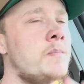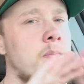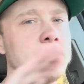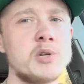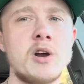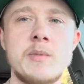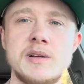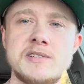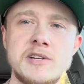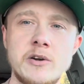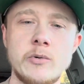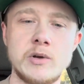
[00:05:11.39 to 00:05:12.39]
I'm sorry my
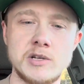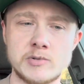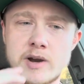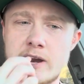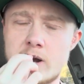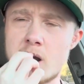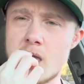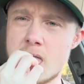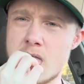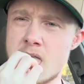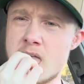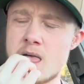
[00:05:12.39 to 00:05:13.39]
steering wheel's right here.
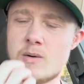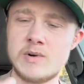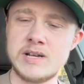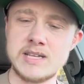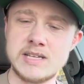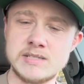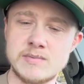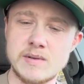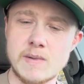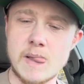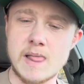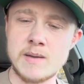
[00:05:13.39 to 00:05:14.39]
What is
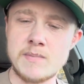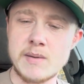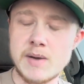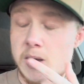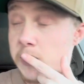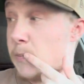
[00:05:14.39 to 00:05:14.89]
in my mouth?